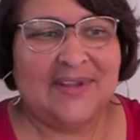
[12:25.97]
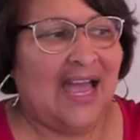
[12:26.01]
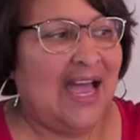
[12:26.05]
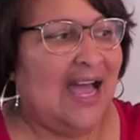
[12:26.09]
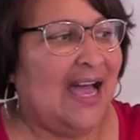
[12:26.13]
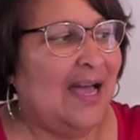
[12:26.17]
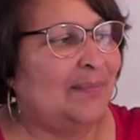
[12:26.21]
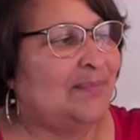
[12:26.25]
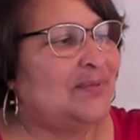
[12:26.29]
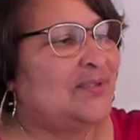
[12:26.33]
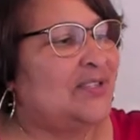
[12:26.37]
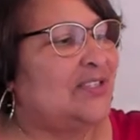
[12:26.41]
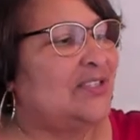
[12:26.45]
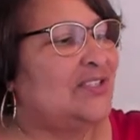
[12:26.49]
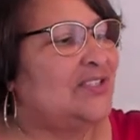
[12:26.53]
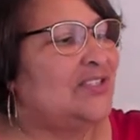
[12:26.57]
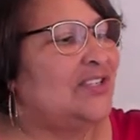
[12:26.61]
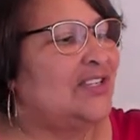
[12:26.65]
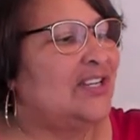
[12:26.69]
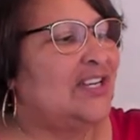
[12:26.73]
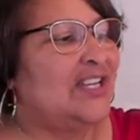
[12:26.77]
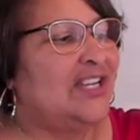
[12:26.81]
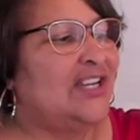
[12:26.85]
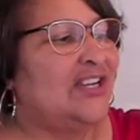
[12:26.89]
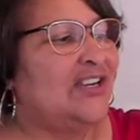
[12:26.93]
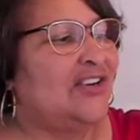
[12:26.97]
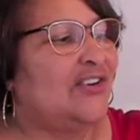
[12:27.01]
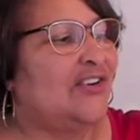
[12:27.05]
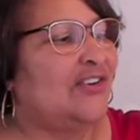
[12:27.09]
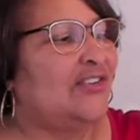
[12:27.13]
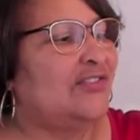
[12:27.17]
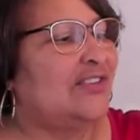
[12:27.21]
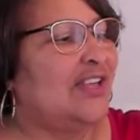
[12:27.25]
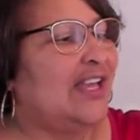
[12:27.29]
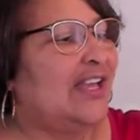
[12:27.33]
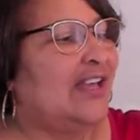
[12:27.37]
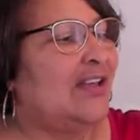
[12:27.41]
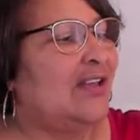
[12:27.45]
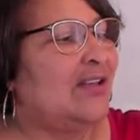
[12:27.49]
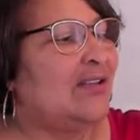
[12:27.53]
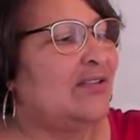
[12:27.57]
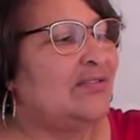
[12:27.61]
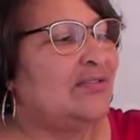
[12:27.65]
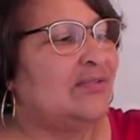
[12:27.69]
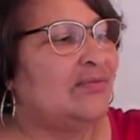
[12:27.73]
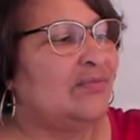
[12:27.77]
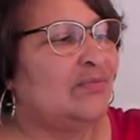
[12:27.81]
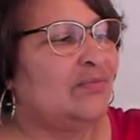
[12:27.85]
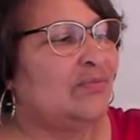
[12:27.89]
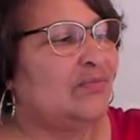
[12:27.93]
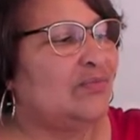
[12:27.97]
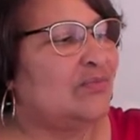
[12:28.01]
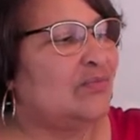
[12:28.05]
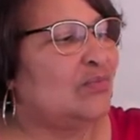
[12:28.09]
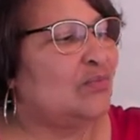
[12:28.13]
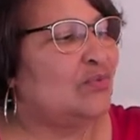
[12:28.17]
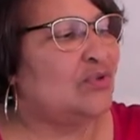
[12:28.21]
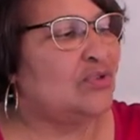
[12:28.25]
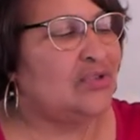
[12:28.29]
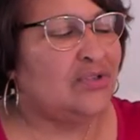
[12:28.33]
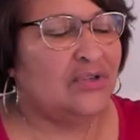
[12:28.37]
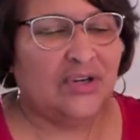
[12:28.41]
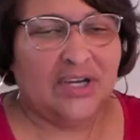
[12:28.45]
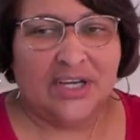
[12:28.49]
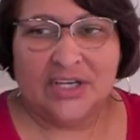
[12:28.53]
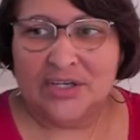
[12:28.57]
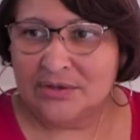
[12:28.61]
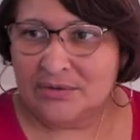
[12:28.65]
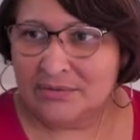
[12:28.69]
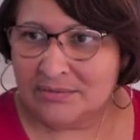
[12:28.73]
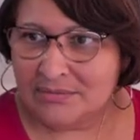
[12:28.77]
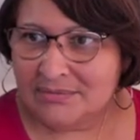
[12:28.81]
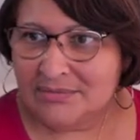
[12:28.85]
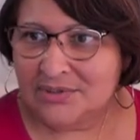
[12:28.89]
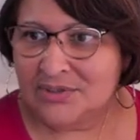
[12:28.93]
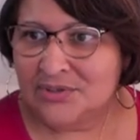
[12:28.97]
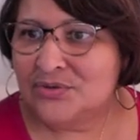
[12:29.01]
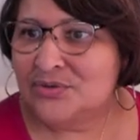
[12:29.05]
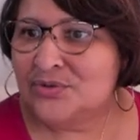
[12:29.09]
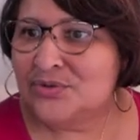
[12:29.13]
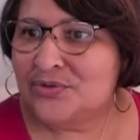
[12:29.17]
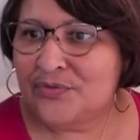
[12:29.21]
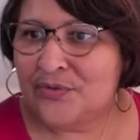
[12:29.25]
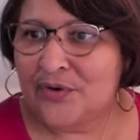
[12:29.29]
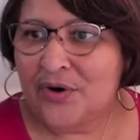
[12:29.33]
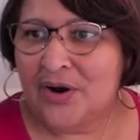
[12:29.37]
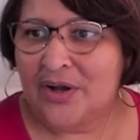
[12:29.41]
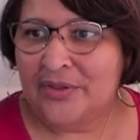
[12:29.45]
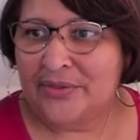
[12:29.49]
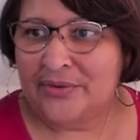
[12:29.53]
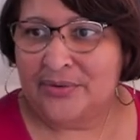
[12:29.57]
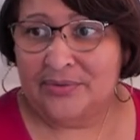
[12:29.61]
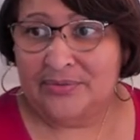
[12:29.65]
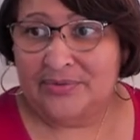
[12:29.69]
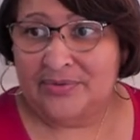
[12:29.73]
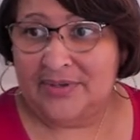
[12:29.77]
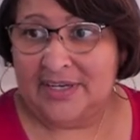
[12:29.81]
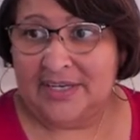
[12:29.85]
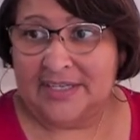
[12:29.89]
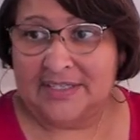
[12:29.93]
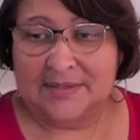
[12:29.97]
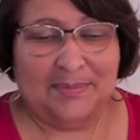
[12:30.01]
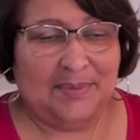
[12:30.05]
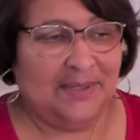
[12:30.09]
options in here that you can use for other things,